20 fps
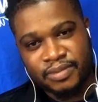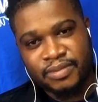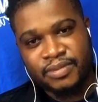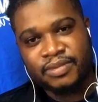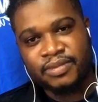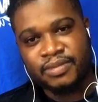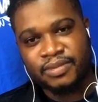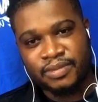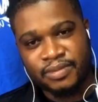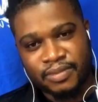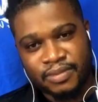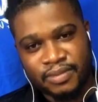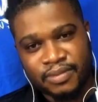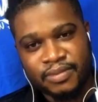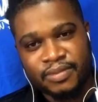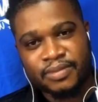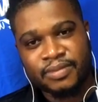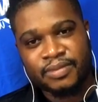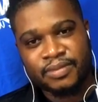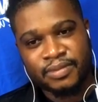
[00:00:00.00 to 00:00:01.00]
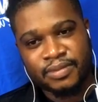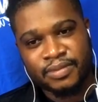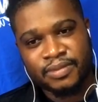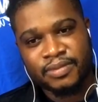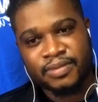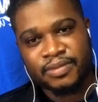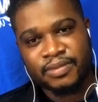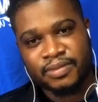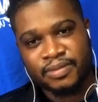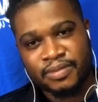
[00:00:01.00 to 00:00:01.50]

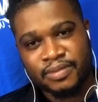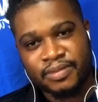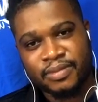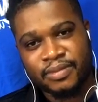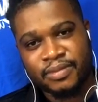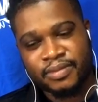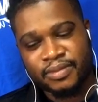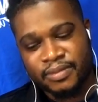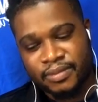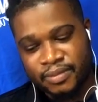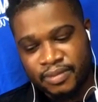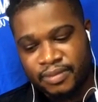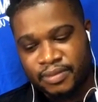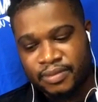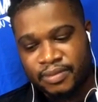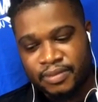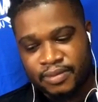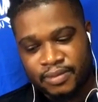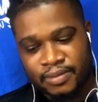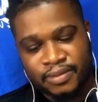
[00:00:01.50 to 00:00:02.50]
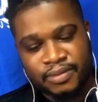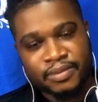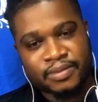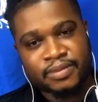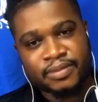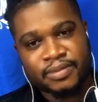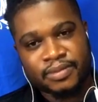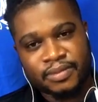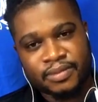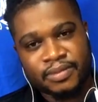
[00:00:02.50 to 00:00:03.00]

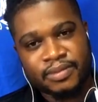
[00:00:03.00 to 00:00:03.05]
(not speaking)